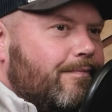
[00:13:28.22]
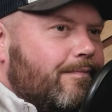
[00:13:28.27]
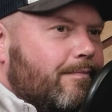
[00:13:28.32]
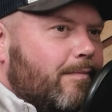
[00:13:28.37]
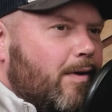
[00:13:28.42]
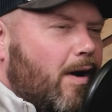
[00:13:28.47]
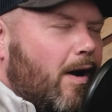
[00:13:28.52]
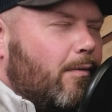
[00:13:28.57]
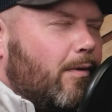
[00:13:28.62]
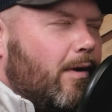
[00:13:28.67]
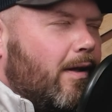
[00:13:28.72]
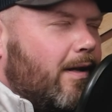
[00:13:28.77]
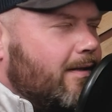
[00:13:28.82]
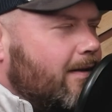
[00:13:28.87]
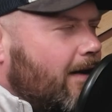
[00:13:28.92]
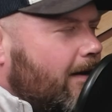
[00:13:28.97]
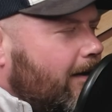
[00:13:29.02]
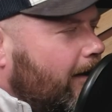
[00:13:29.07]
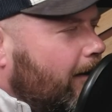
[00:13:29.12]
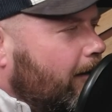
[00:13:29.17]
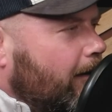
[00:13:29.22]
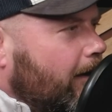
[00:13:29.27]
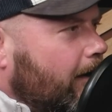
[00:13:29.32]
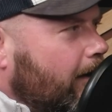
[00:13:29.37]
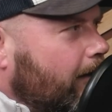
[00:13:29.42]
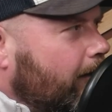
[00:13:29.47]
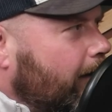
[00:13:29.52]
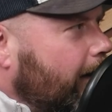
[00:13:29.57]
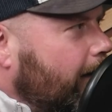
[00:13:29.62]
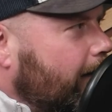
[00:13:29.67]
But I realized, I think
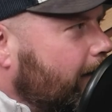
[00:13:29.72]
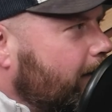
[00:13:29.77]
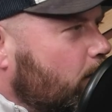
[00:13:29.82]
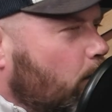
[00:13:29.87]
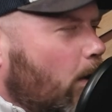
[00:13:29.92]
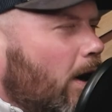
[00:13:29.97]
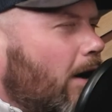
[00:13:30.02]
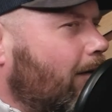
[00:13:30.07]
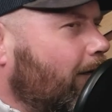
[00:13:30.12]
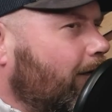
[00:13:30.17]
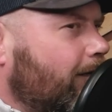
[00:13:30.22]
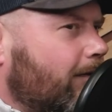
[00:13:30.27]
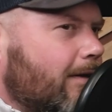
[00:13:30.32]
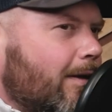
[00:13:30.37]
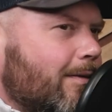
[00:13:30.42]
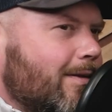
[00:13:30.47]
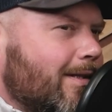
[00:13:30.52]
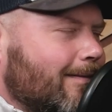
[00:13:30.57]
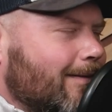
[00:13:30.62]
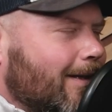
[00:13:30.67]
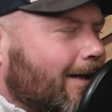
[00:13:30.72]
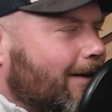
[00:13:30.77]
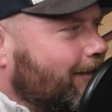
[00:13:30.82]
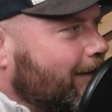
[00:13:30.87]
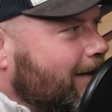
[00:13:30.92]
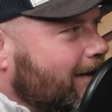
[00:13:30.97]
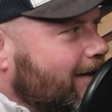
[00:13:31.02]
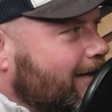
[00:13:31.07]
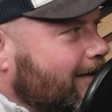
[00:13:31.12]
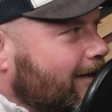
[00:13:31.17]
around 12, I was like, no,
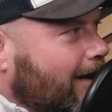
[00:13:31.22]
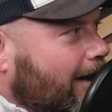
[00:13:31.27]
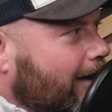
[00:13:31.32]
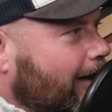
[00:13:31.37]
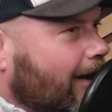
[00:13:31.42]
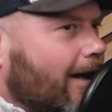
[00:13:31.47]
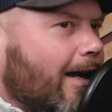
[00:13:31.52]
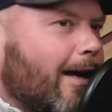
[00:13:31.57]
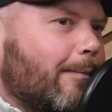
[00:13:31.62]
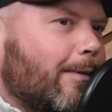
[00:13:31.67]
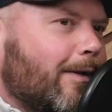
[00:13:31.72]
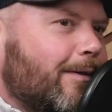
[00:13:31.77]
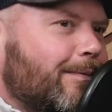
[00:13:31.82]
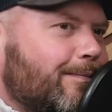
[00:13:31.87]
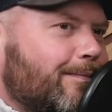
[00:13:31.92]
this is not going to happen.